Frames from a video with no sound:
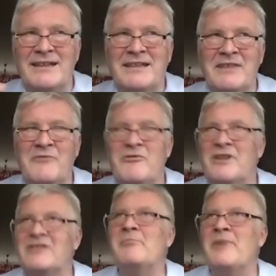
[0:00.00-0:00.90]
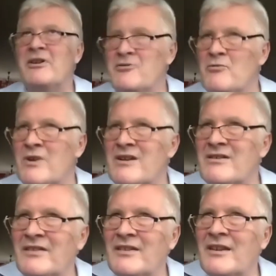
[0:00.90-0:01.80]
different
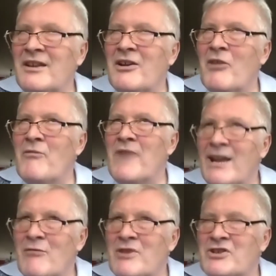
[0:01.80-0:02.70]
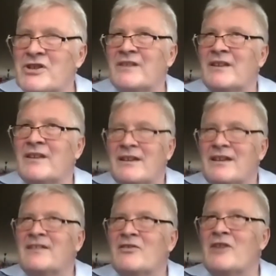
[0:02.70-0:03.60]
repertoires of languages
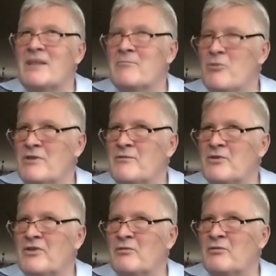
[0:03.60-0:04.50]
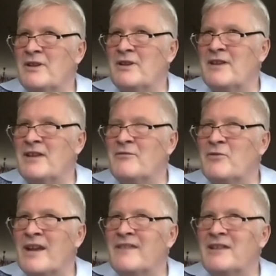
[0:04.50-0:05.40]
is really important for us and, and for
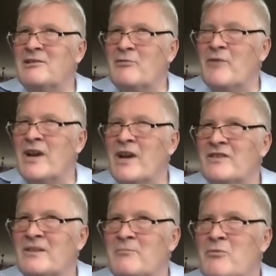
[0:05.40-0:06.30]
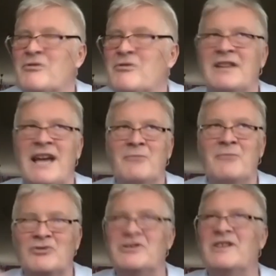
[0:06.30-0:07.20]
executive functions important that i'm
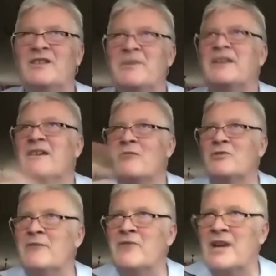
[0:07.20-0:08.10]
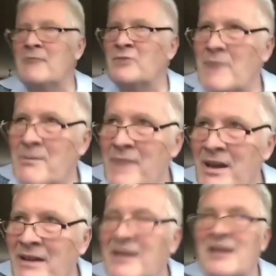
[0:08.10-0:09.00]
not just speaking whatever comes to my
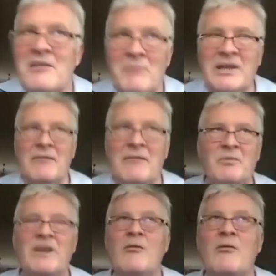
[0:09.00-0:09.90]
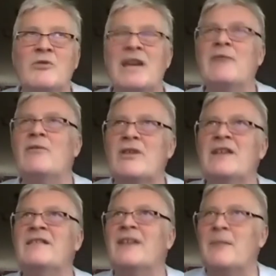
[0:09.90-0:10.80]
mind but i'm speaking whatever
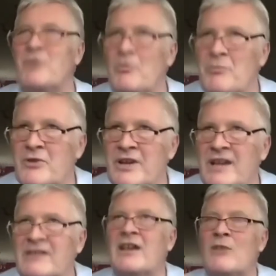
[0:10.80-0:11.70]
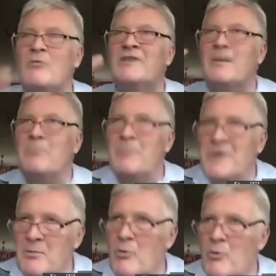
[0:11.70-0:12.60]
is appropriate with the
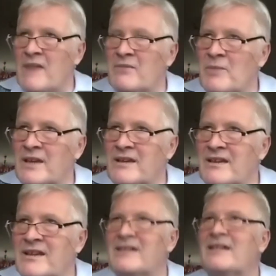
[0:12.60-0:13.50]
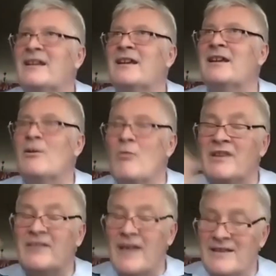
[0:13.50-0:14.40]
people i'm speaking in,
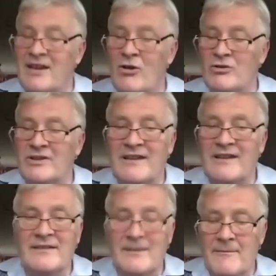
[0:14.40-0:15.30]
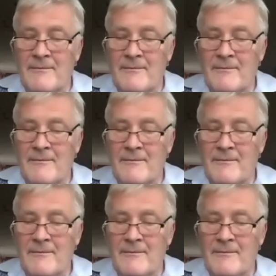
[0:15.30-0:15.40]
with and the context